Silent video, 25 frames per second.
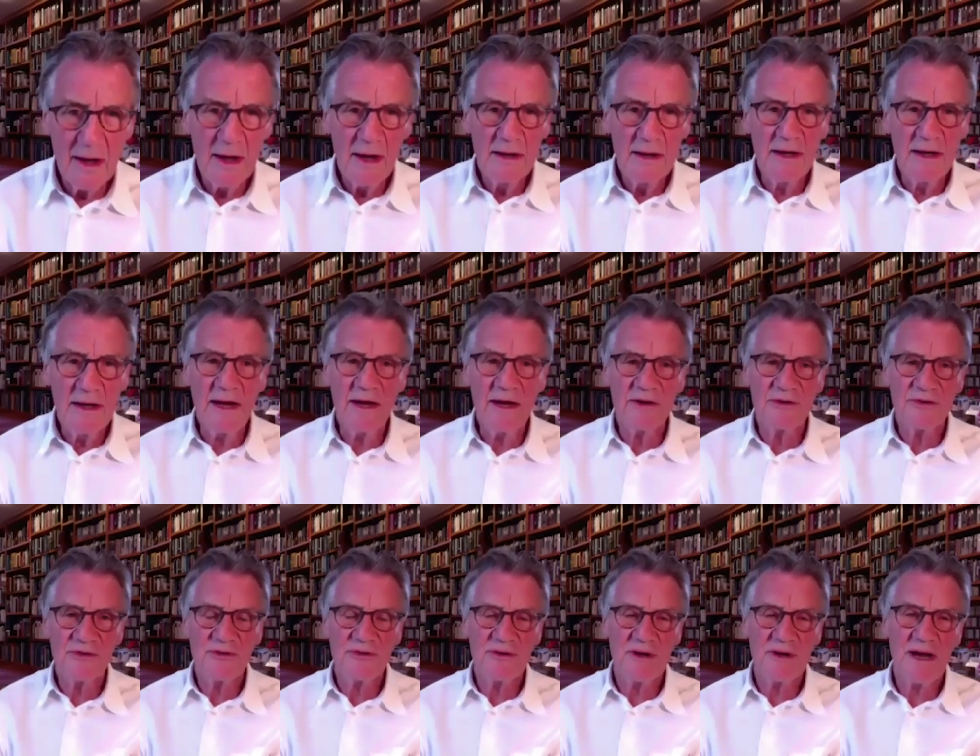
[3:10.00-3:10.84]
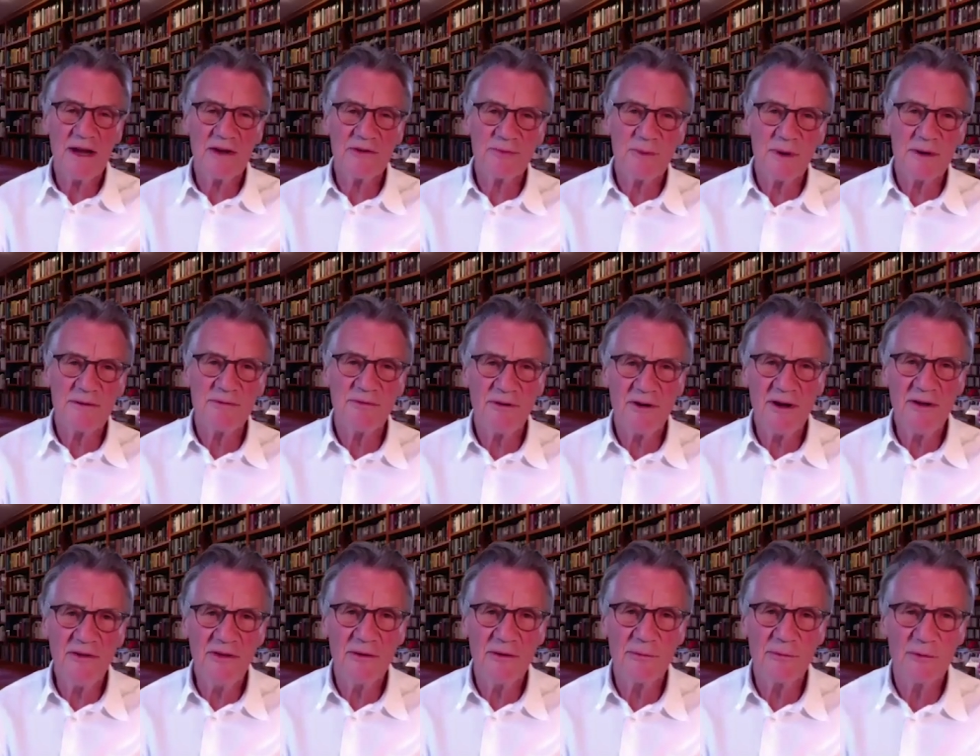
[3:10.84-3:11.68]
Yes, yes. My
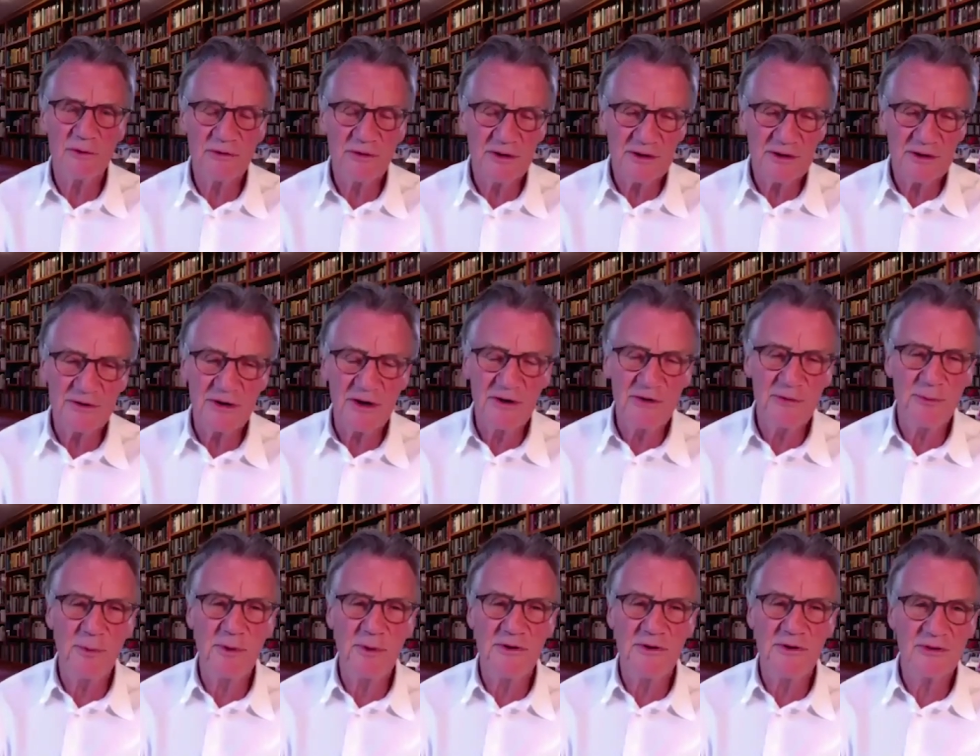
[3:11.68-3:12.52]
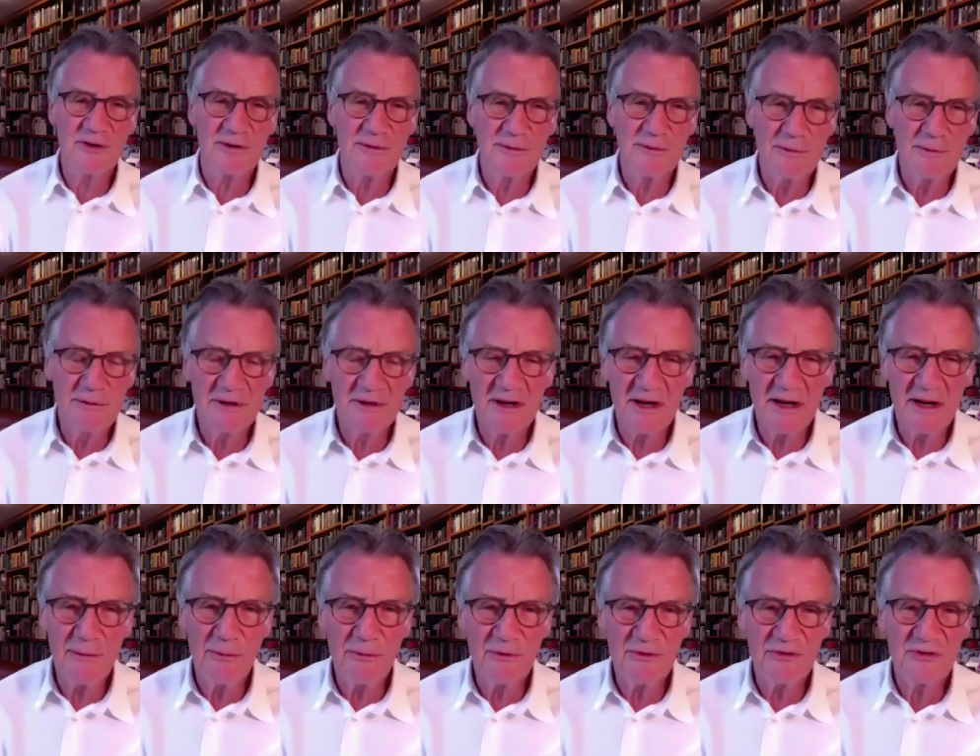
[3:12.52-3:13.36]
father was at Shrewsbury School and
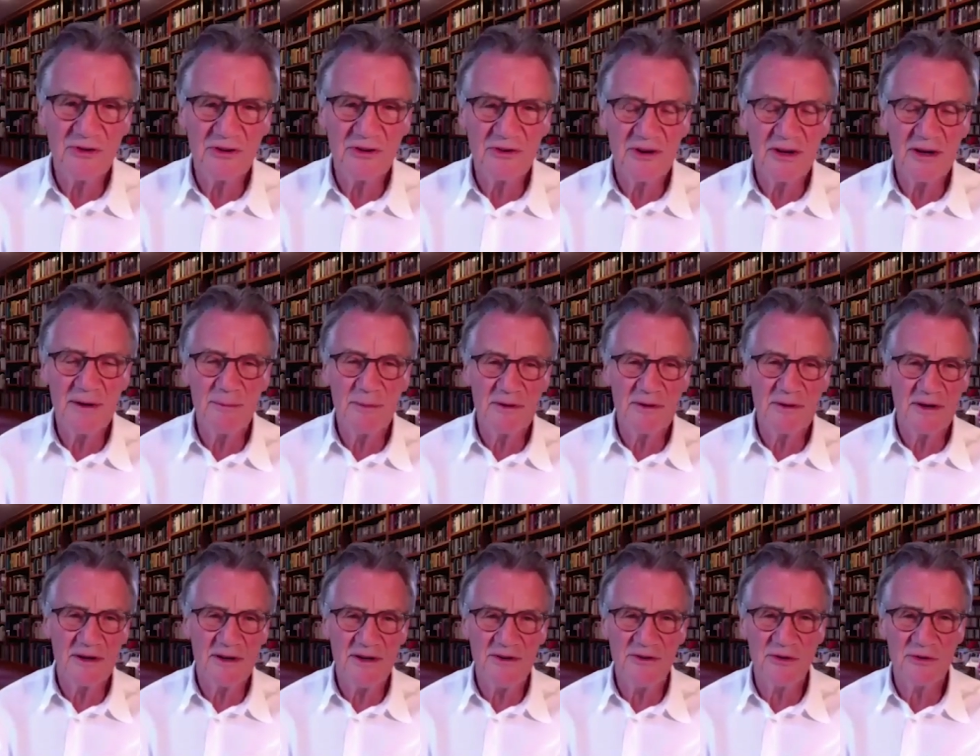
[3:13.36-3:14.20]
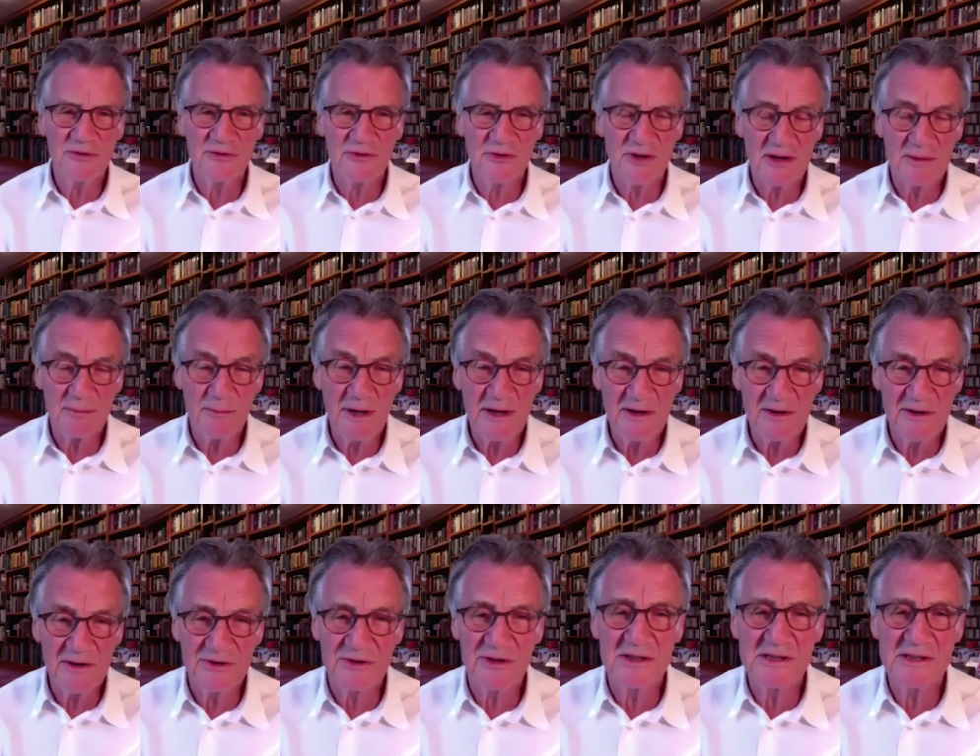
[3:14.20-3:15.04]
he was determined that he should send me to
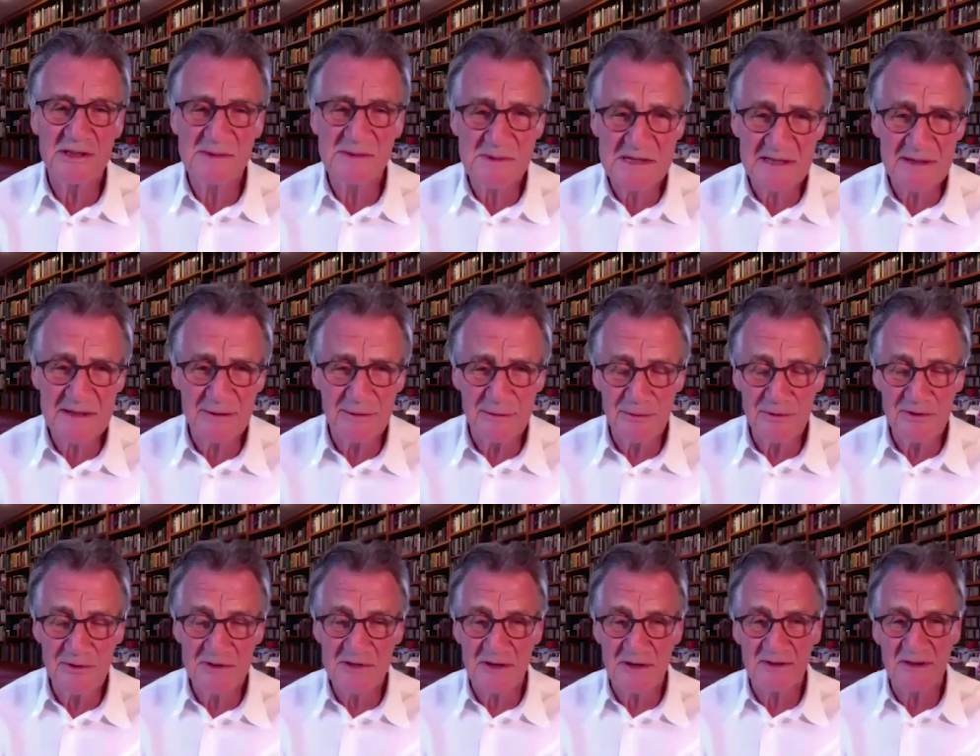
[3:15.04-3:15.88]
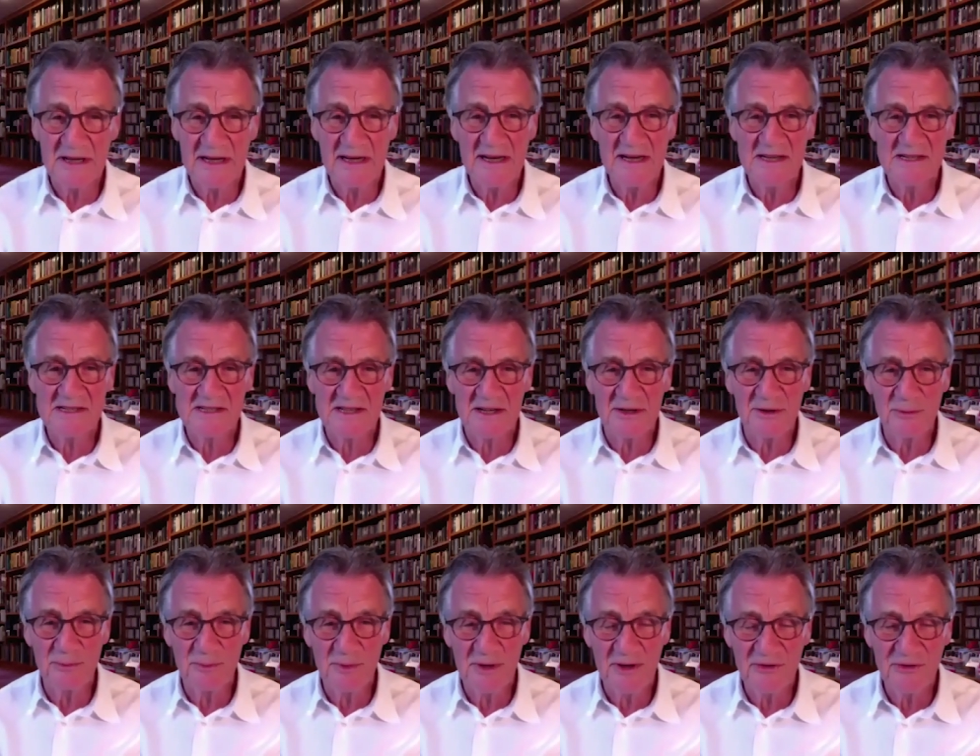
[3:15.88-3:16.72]
Shrewsbury School. So I think he
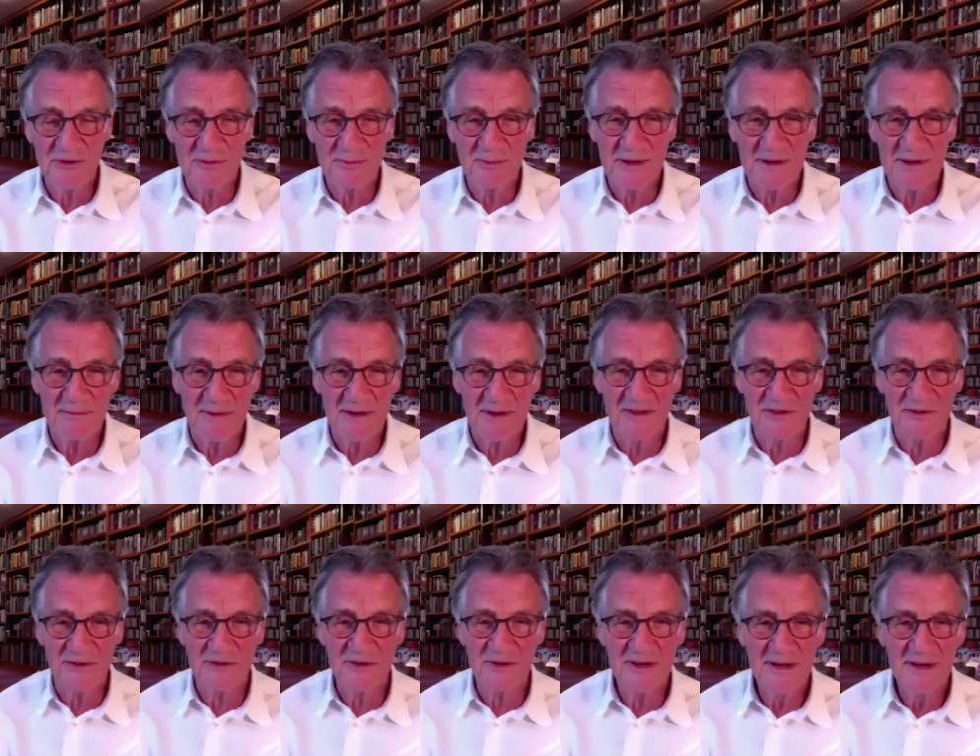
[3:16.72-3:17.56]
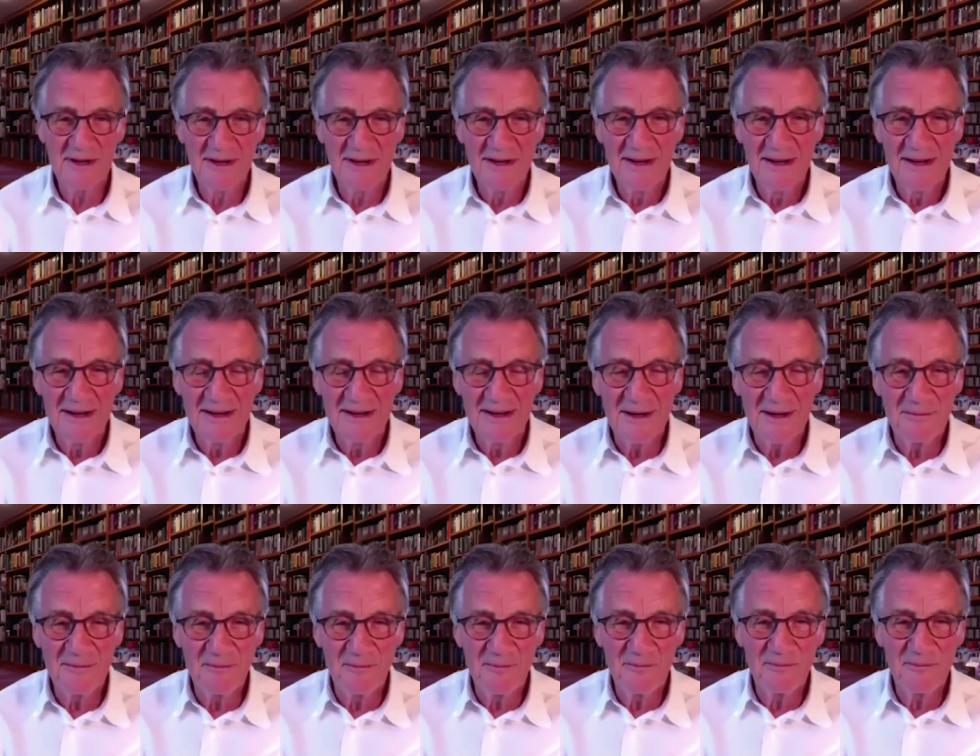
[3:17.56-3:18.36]
sold most of my mother's um,